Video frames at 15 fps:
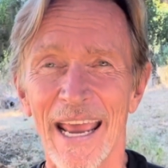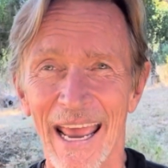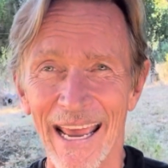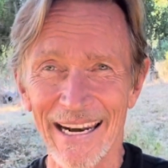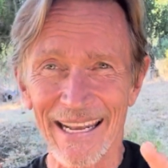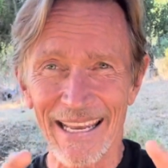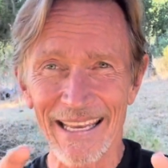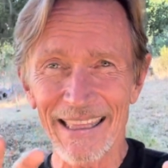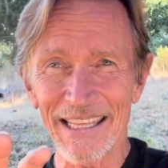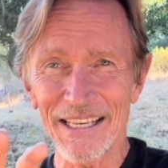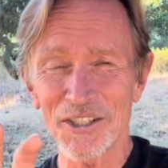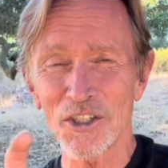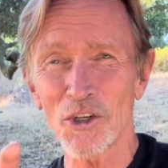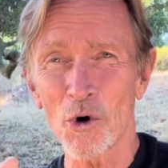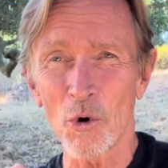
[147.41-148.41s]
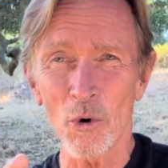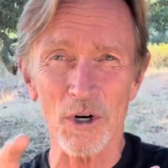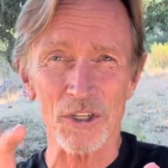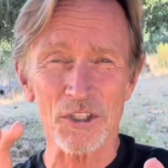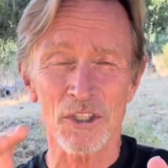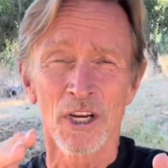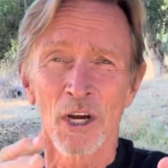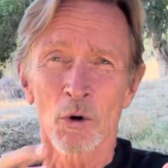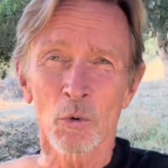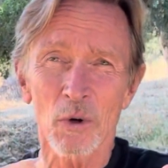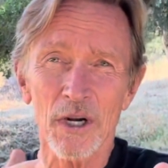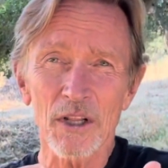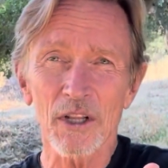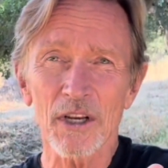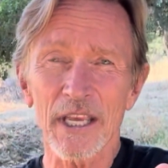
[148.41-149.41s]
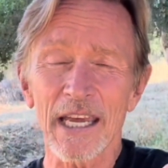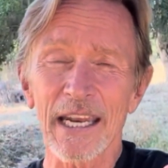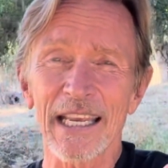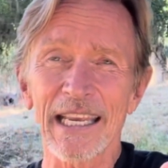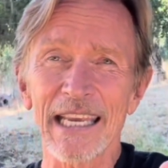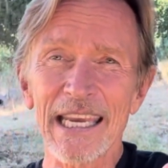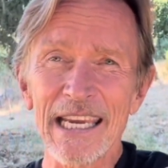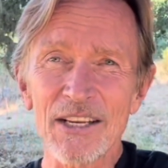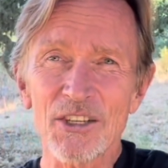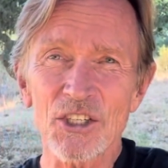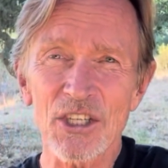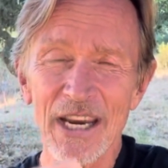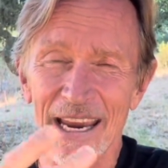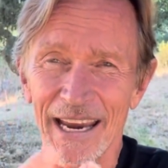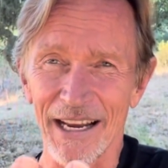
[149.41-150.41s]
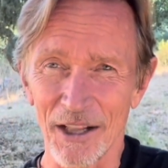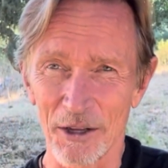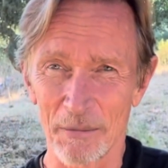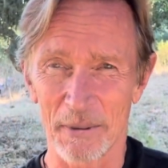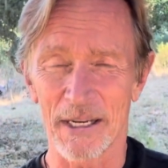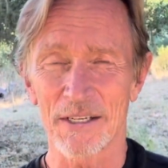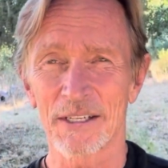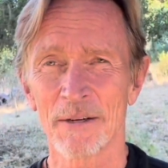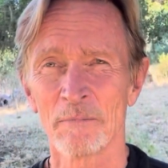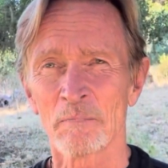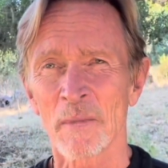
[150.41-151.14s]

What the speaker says: And in this course, we're going to look at each element